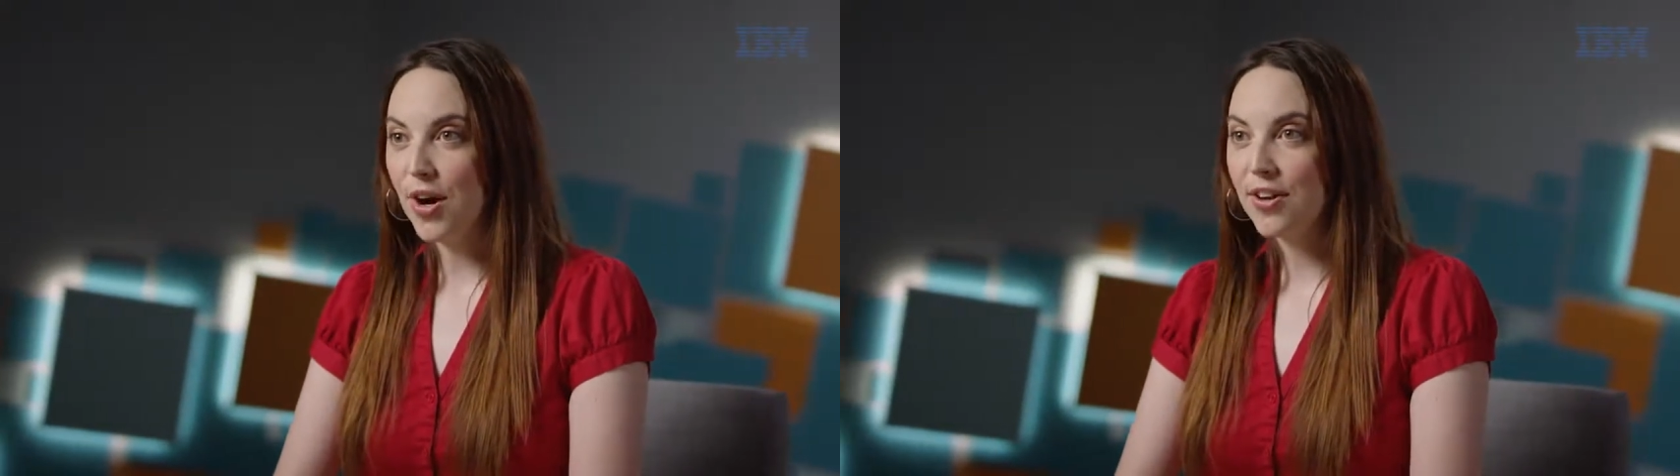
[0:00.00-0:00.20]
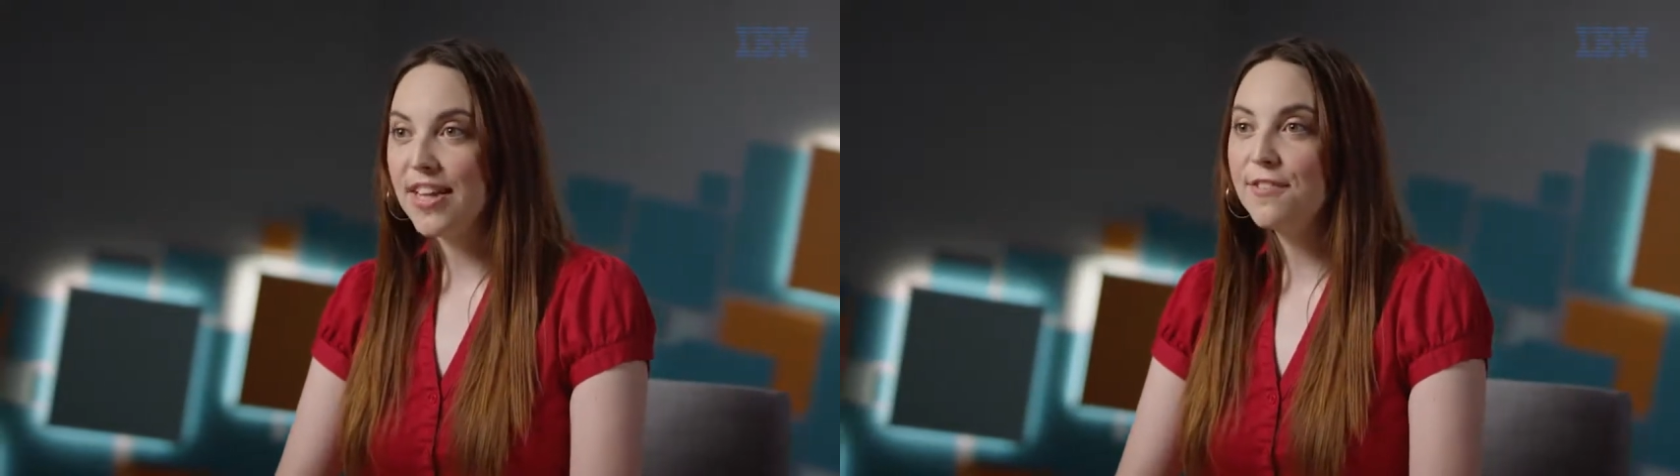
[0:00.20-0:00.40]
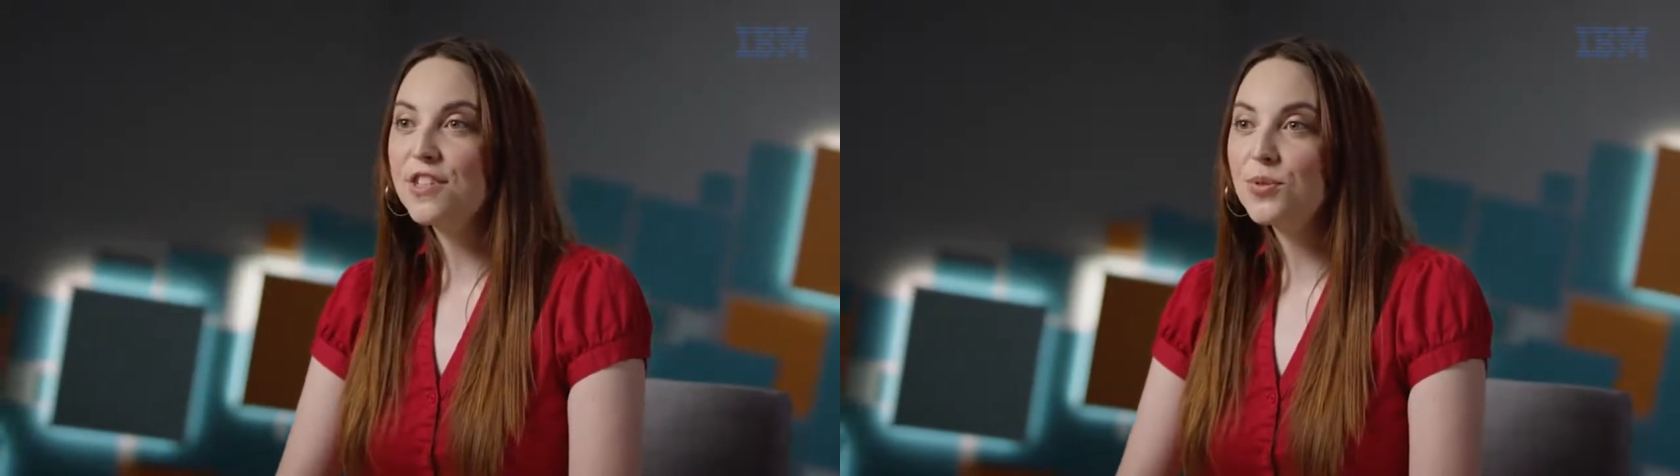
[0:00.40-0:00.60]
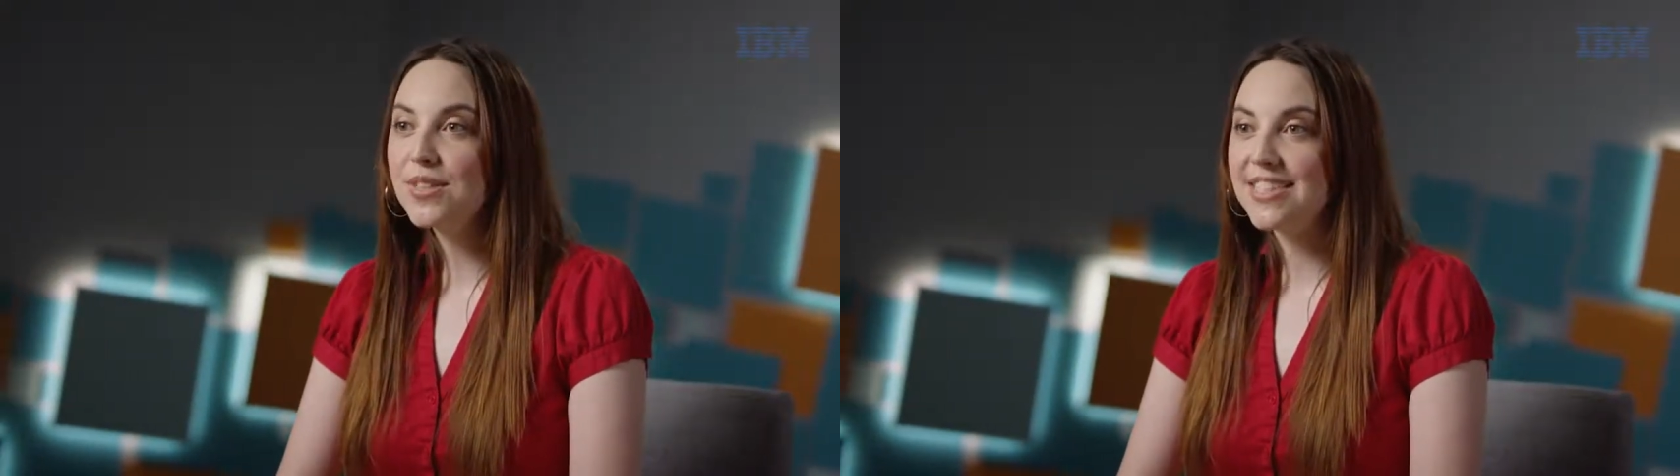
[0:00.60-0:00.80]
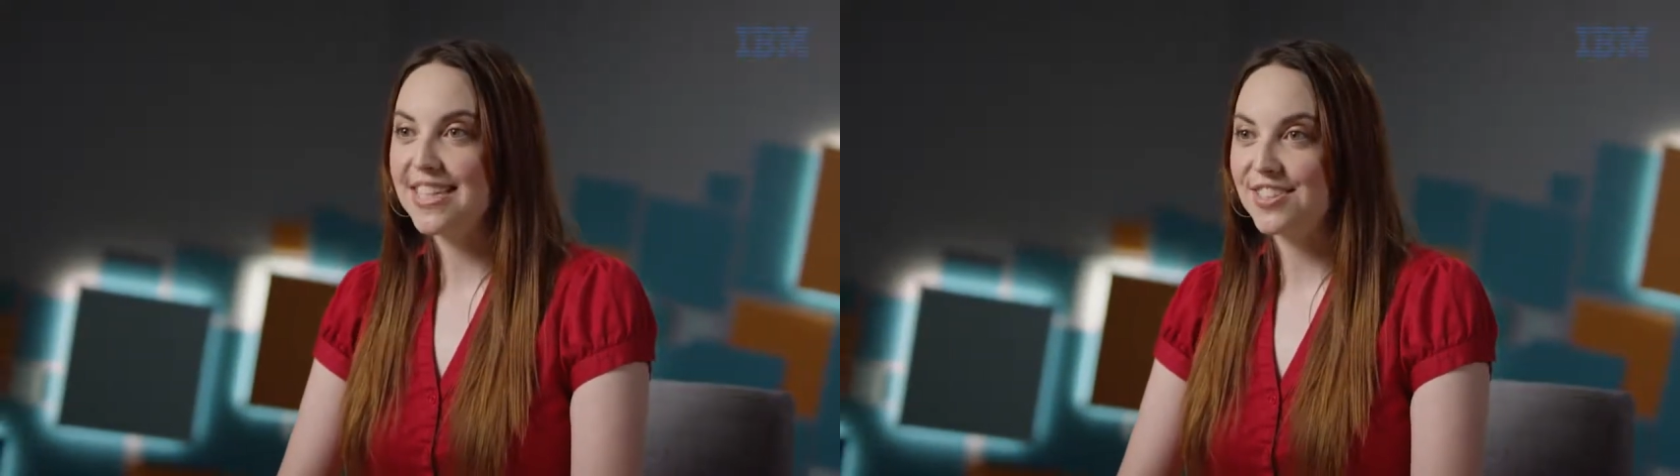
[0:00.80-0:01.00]
are like
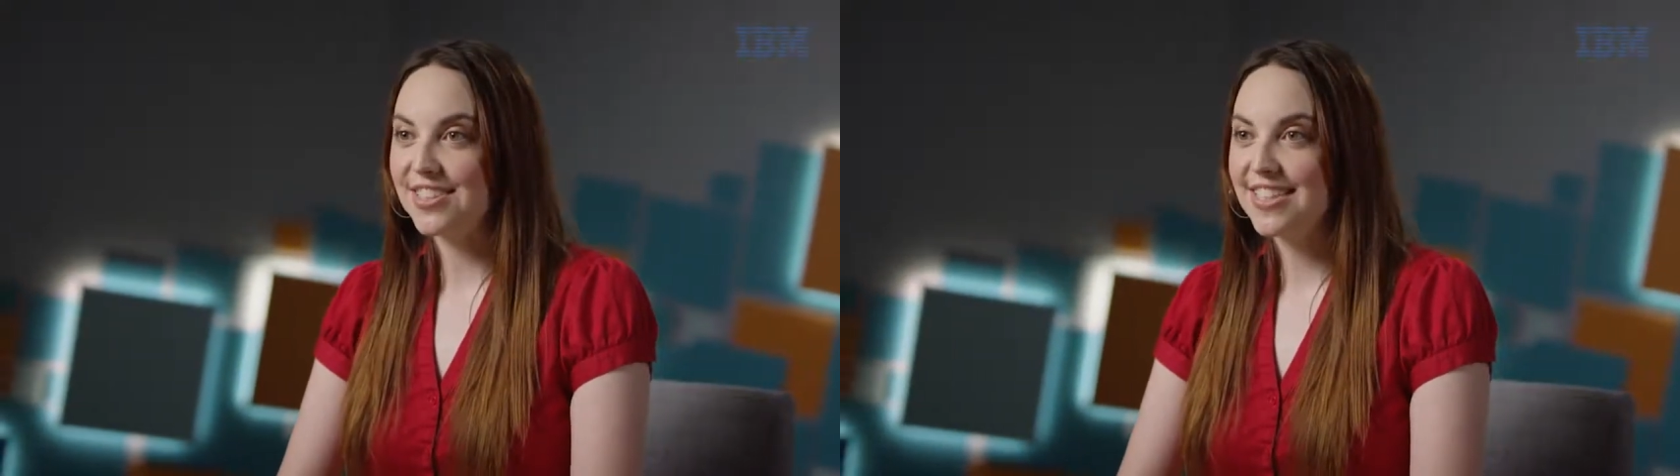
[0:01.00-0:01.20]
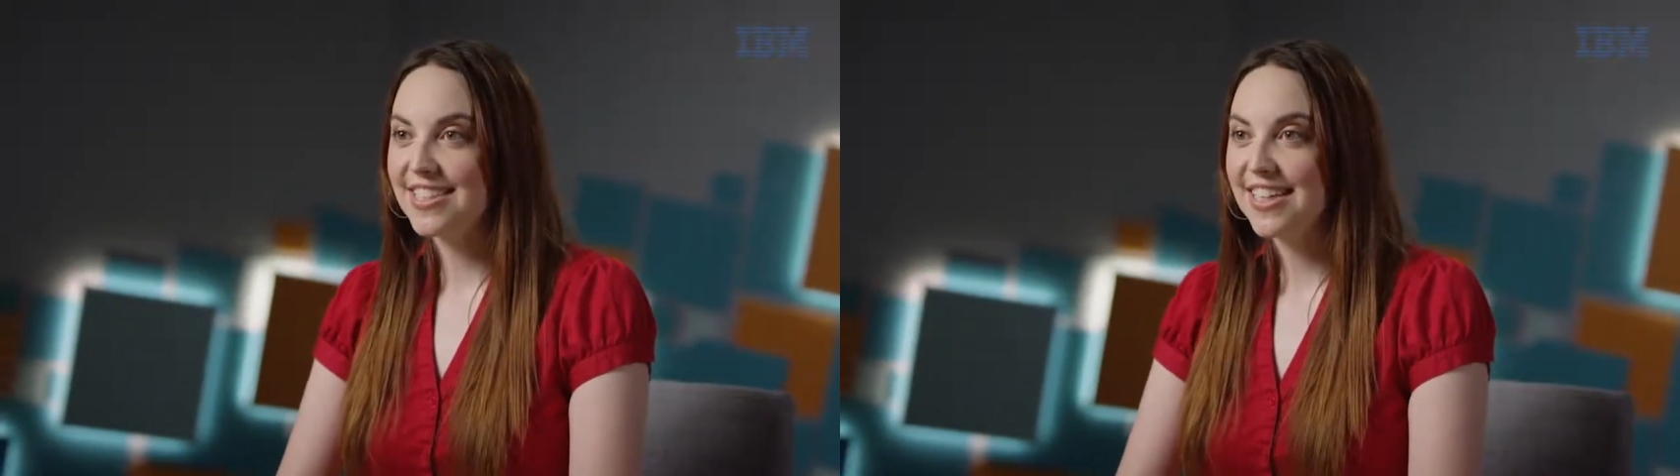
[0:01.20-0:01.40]
visualizations.